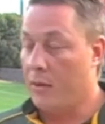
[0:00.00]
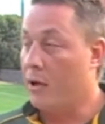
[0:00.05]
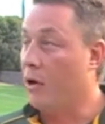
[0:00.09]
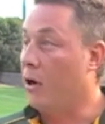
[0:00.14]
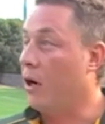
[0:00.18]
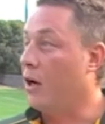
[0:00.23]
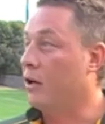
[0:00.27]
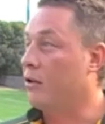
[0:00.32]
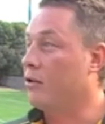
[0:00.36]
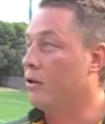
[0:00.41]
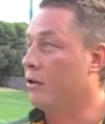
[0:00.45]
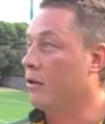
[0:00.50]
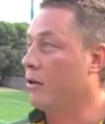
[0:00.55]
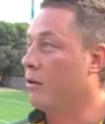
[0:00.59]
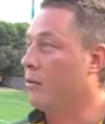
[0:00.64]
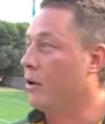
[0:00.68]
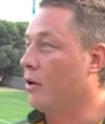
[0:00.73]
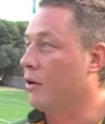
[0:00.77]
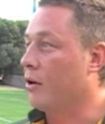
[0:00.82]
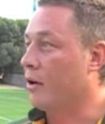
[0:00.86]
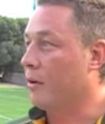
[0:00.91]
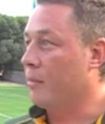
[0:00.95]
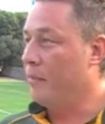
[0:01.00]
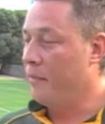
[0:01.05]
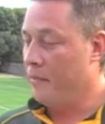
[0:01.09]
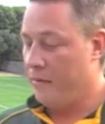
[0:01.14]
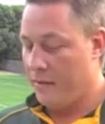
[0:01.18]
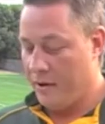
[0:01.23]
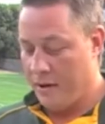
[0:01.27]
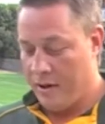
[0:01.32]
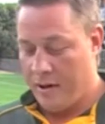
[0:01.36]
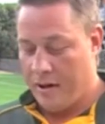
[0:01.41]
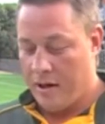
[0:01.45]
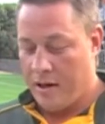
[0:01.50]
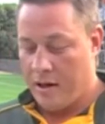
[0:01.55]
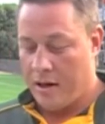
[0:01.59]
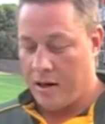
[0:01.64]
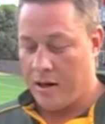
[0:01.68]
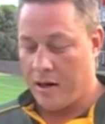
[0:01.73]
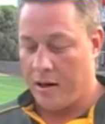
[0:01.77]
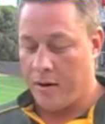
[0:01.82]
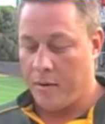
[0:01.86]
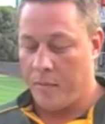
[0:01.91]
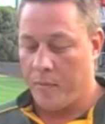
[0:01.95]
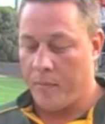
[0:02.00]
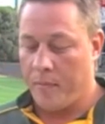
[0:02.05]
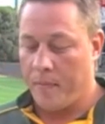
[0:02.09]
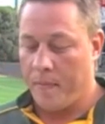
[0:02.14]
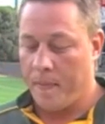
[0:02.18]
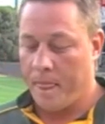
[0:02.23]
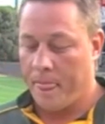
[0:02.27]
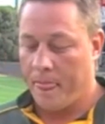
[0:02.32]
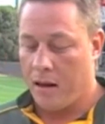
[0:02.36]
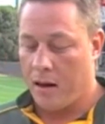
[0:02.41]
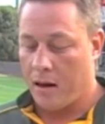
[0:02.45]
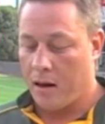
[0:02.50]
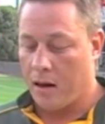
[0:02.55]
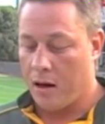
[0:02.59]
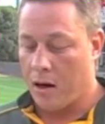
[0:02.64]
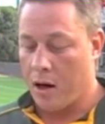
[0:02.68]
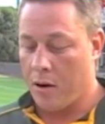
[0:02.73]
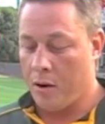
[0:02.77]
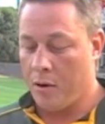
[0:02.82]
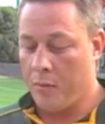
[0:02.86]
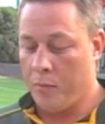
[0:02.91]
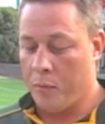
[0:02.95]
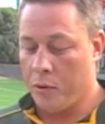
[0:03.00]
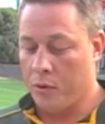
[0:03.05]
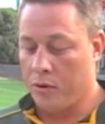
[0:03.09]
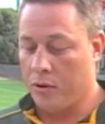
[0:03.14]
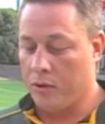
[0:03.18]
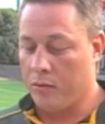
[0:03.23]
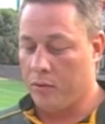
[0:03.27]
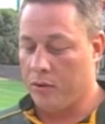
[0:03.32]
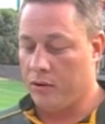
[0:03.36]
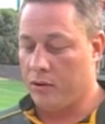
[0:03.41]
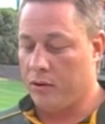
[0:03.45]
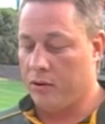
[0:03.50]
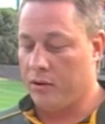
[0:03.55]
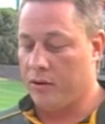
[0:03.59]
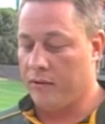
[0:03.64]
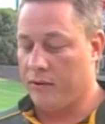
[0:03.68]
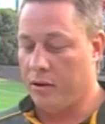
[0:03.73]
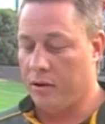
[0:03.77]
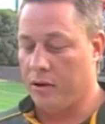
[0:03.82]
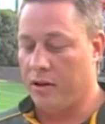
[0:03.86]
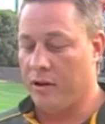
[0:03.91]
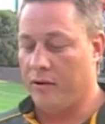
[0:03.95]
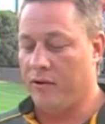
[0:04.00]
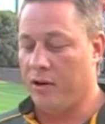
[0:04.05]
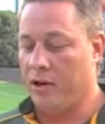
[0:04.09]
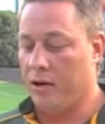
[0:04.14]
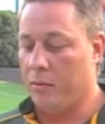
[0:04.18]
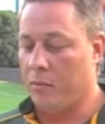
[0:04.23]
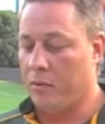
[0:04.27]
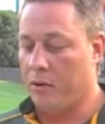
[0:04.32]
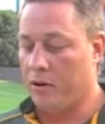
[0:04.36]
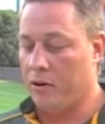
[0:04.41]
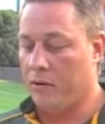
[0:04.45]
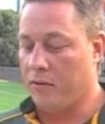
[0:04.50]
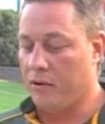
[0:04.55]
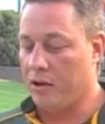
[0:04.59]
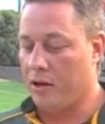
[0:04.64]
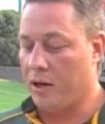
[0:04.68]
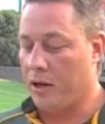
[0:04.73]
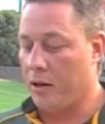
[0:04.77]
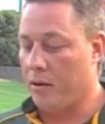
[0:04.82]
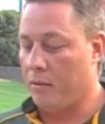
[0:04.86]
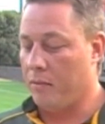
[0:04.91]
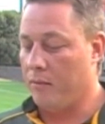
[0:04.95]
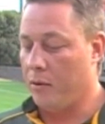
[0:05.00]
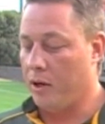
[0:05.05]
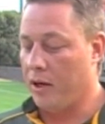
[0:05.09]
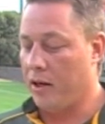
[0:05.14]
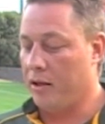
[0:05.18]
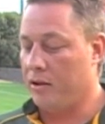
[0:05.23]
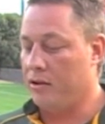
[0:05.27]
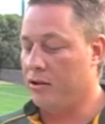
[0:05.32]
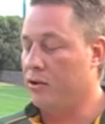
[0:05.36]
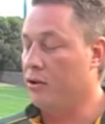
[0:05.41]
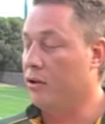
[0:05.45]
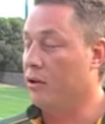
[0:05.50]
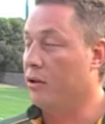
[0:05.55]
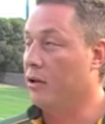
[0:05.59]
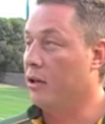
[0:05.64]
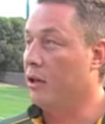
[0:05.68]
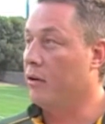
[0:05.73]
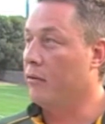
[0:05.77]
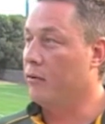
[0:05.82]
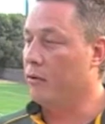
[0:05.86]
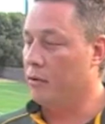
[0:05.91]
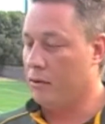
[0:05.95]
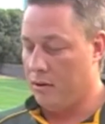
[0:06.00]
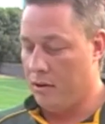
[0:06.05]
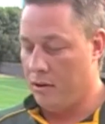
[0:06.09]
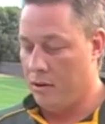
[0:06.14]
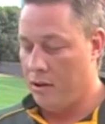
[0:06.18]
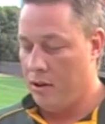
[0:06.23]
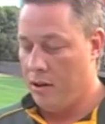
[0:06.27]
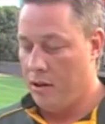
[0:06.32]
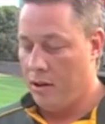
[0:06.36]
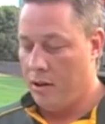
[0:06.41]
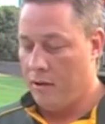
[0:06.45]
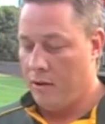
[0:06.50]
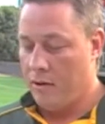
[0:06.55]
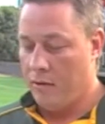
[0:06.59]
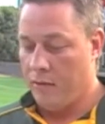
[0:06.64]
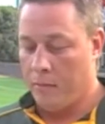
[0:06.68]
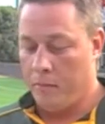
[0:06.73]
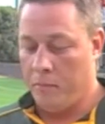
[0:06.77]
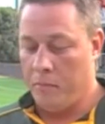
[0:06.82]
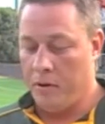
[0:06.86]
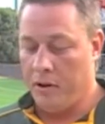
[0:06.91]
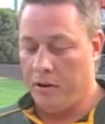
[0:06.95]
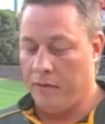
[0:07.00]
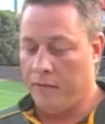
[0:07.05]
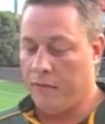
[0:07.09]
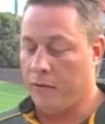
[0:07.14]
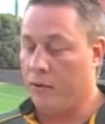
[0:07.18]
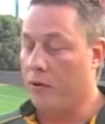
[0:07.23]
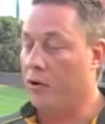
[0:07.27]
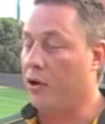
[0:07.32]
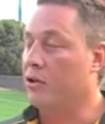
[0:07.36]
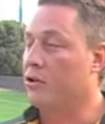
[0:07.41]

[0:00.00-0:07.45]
Hi Jeno, welcome. How important would you the development of the game at student level be for